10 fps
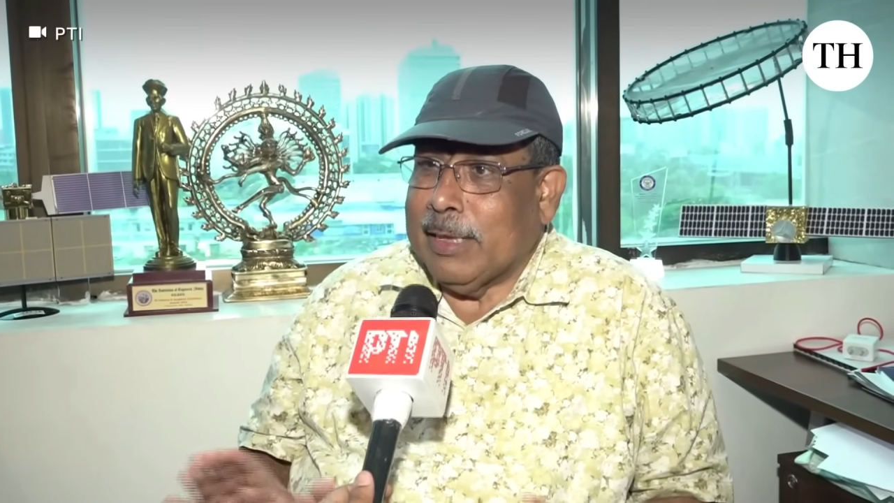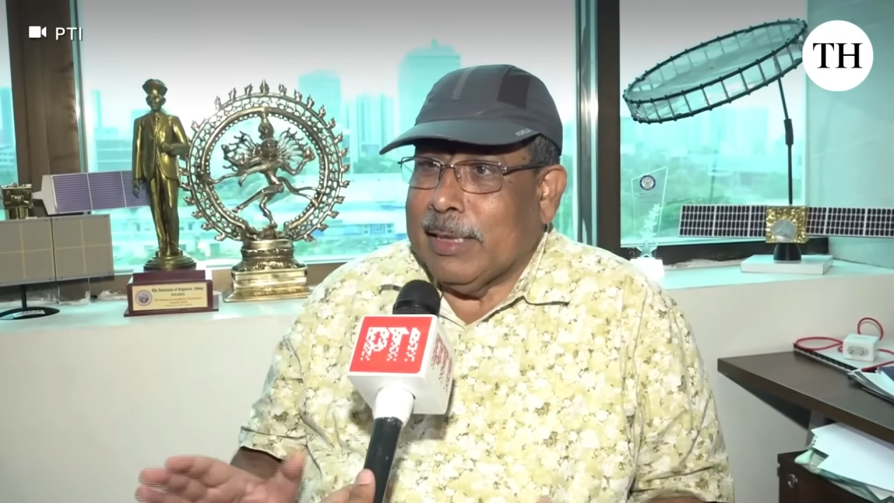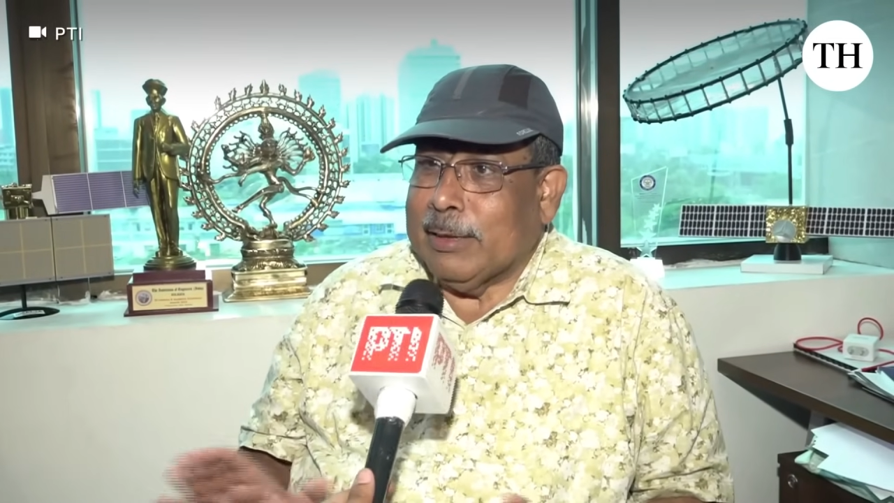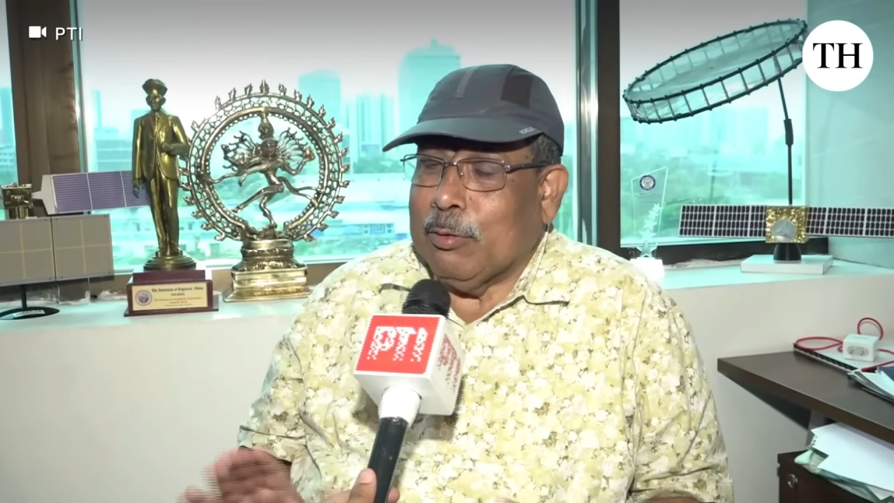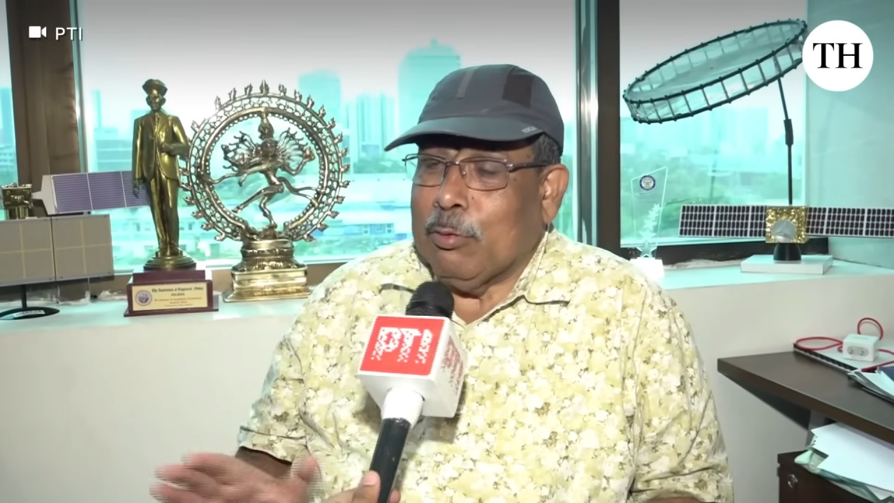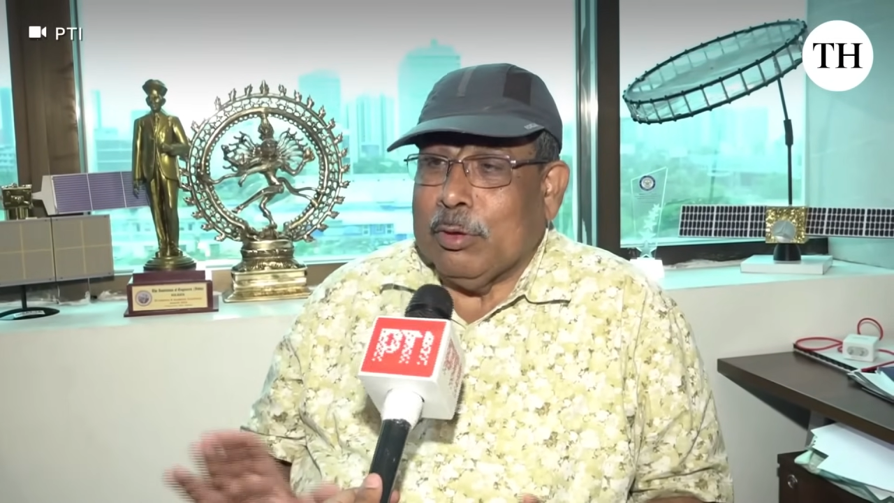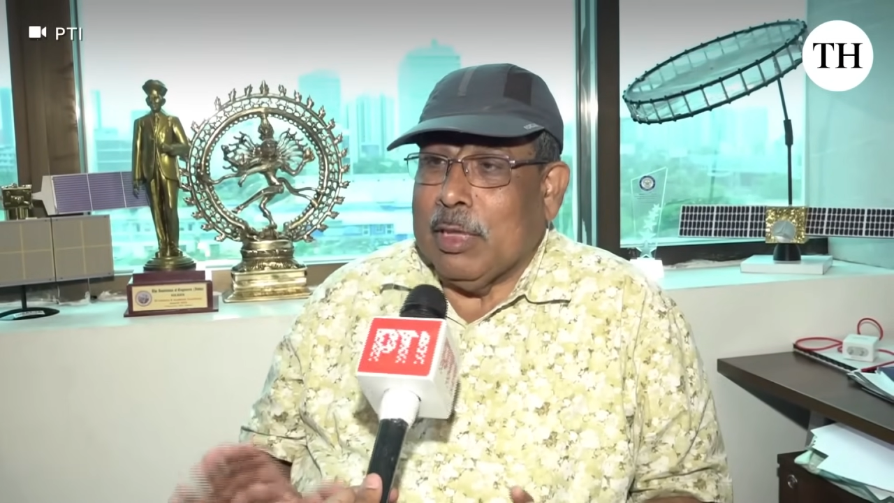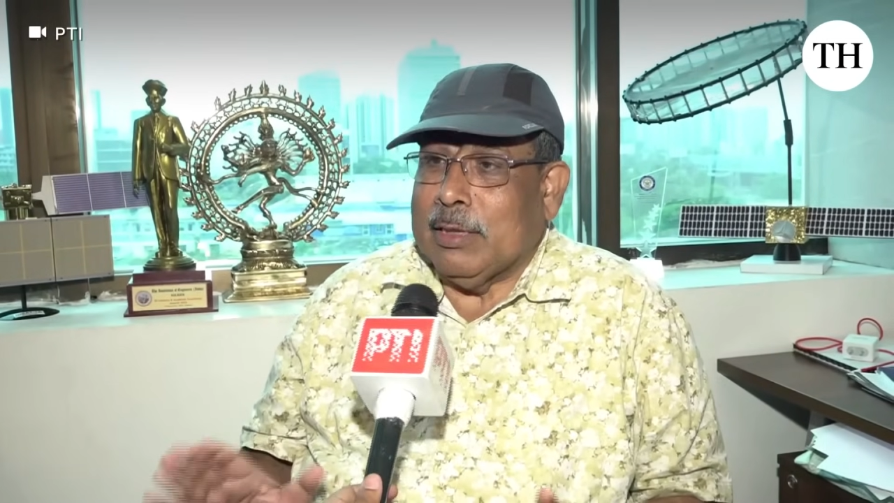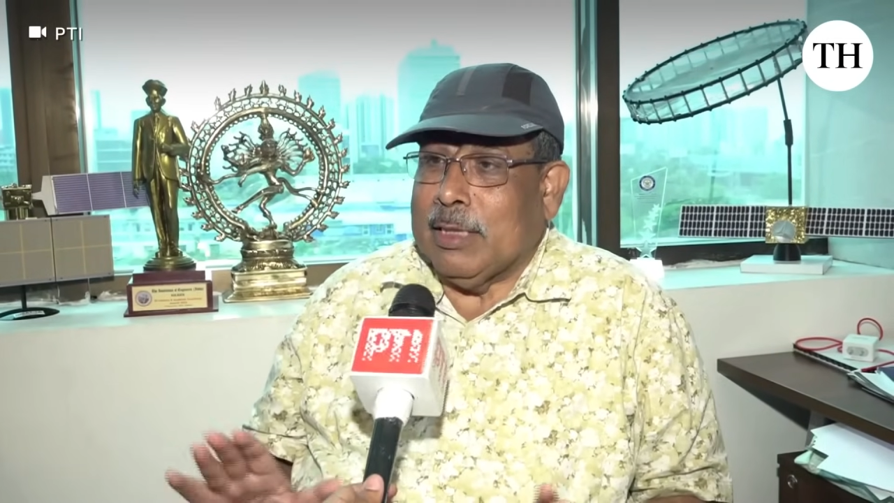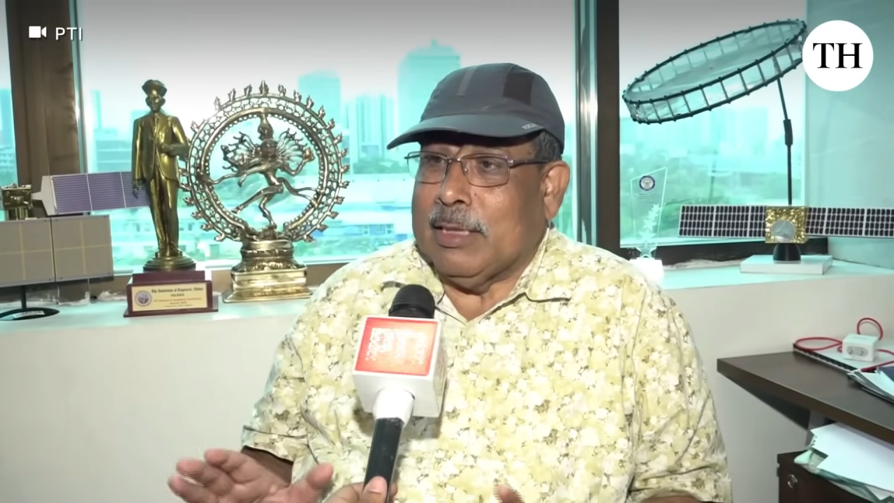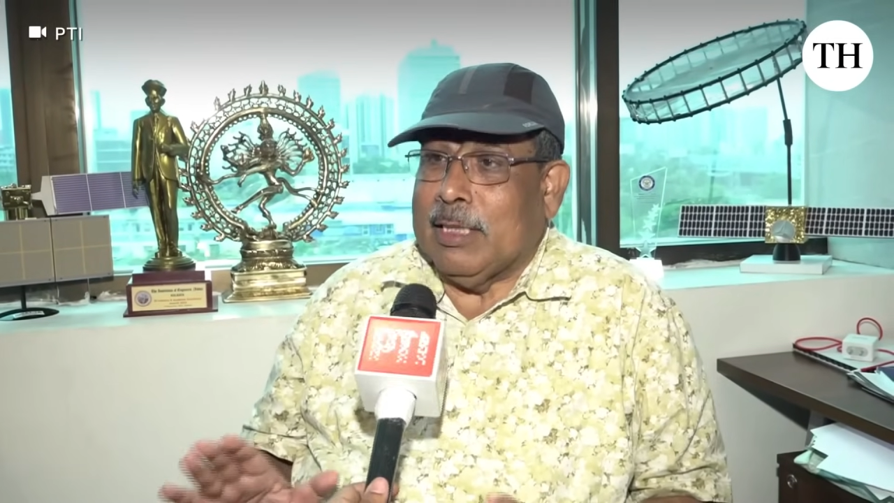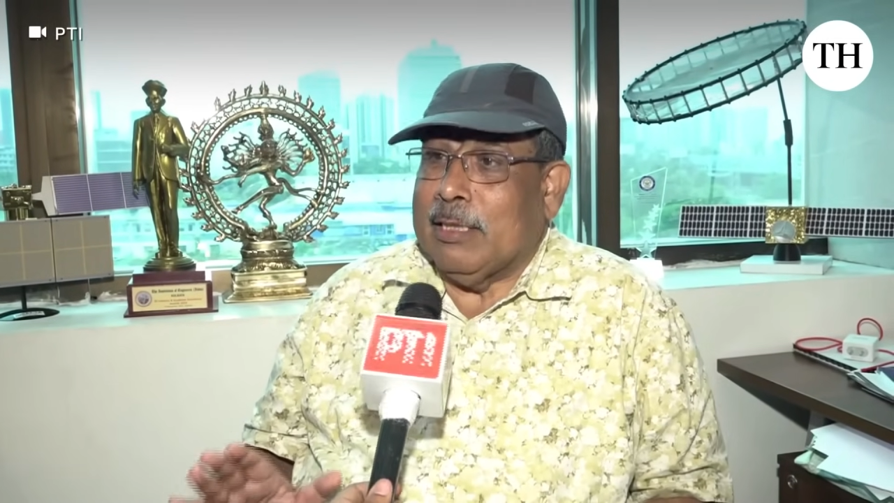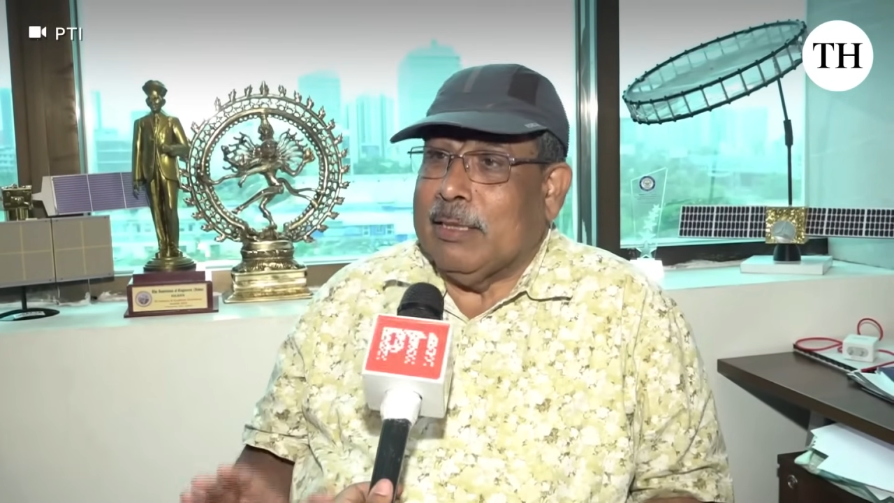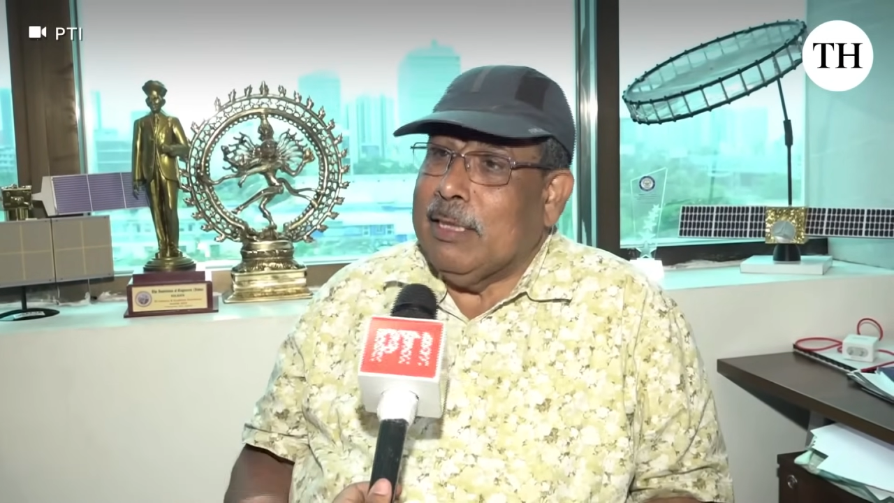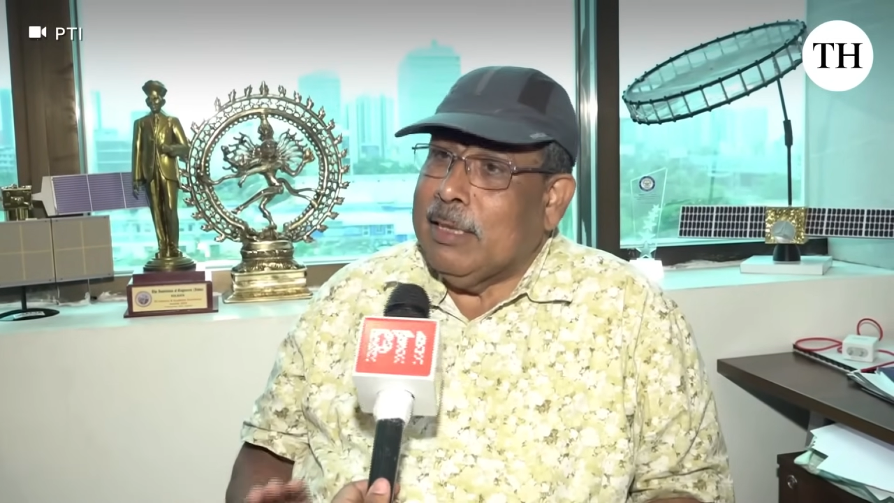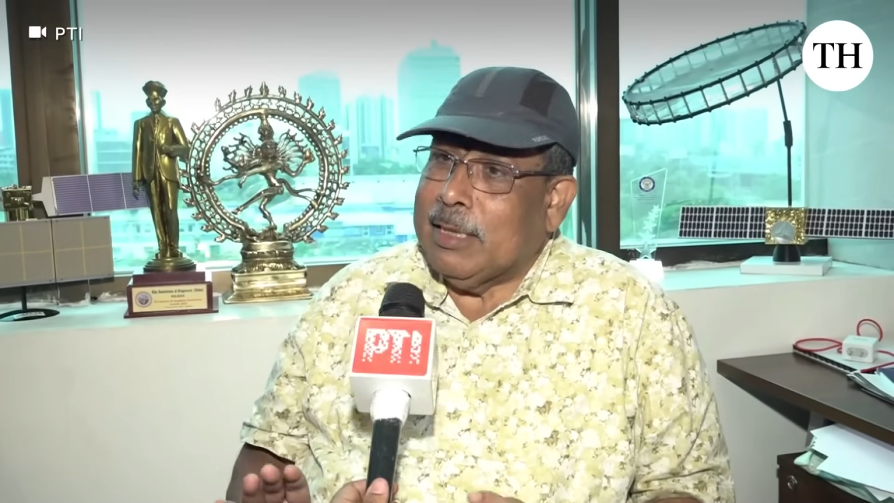there is no such distinction